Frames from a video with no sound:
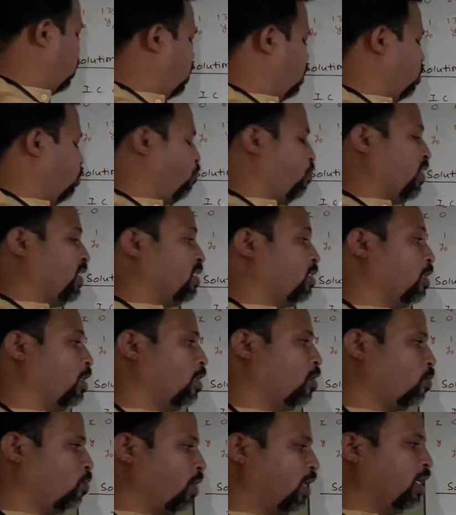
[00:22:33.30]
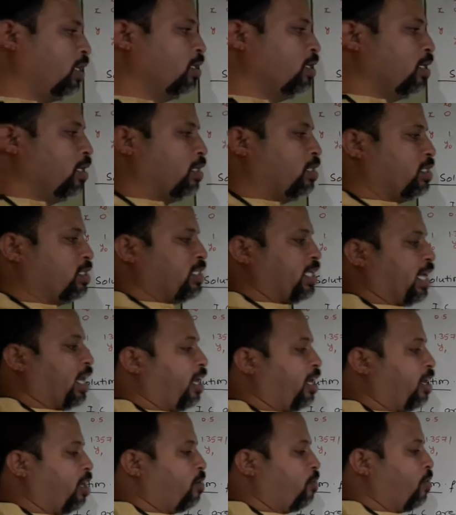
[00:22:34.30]
in the first interval. In the
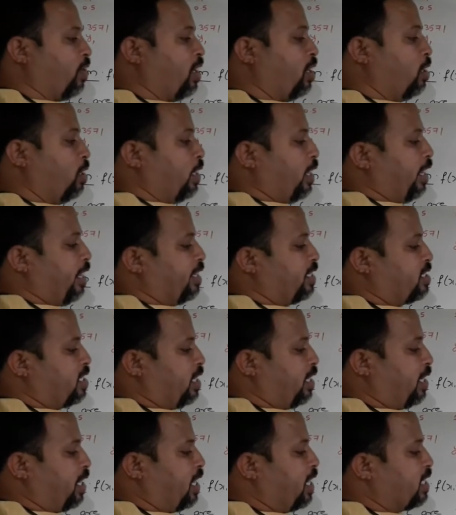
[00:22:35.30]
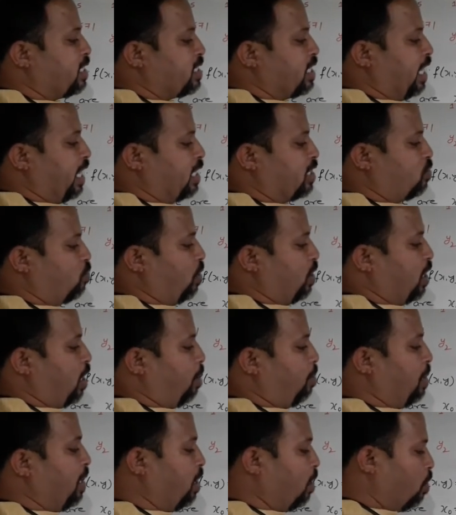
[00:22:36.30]
second interval it is written as x1
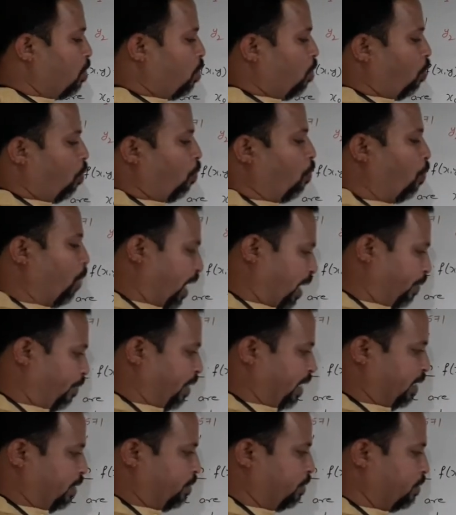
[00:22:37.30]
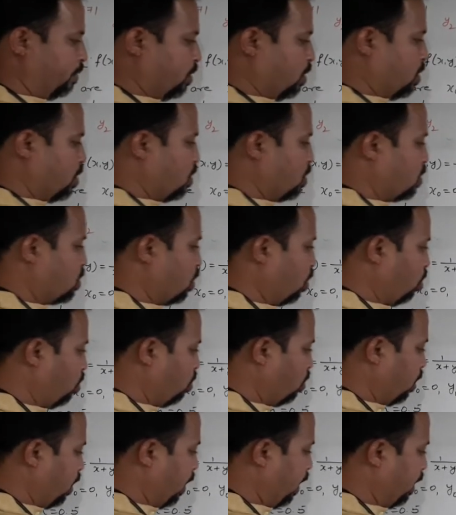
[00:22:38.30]
comma y1. So
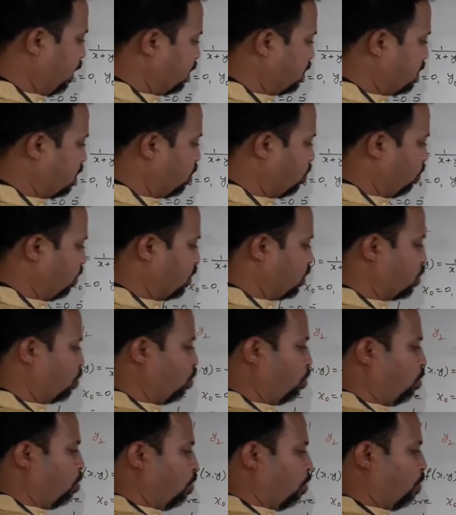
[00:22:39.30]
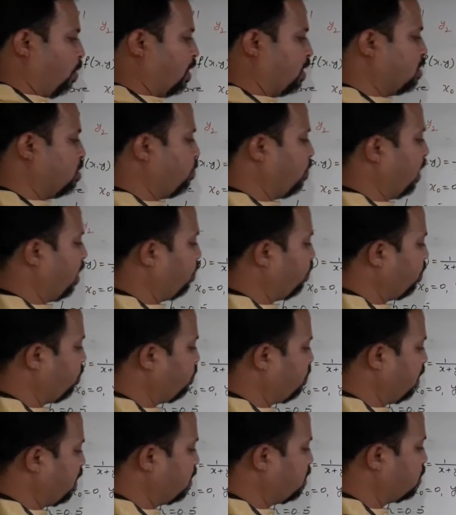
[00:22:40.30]
it is equals to, what is the value of
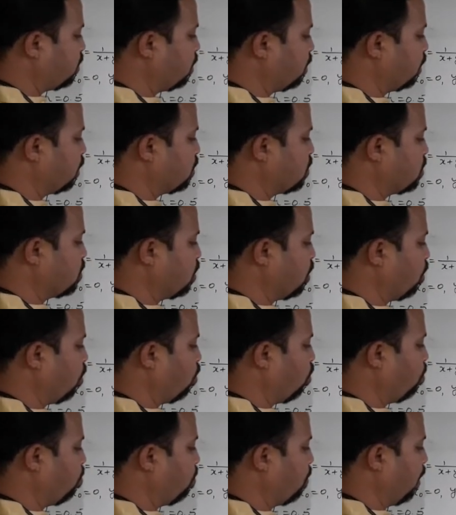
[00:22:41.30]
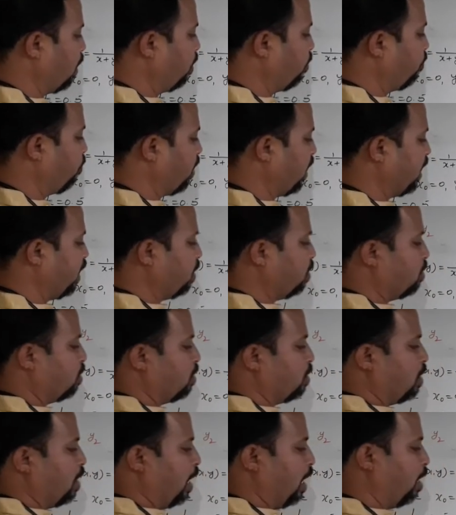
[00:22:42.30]
the h? It is 0.5.
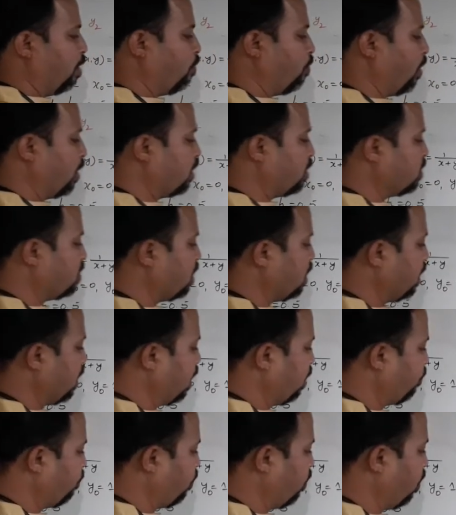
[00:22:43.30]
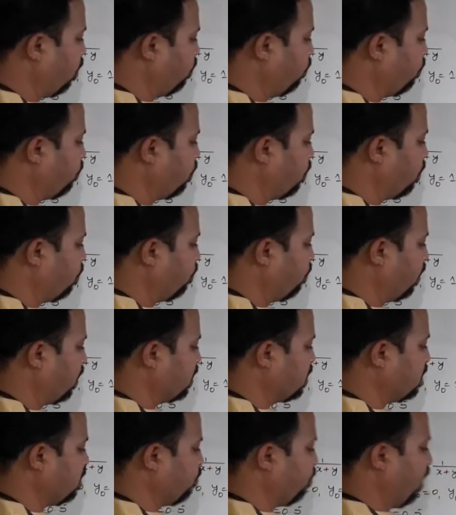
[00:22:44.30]
And what is the f of, what
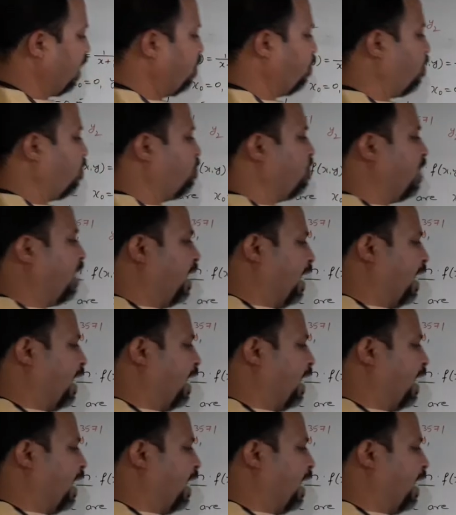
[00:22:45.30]
is the value of the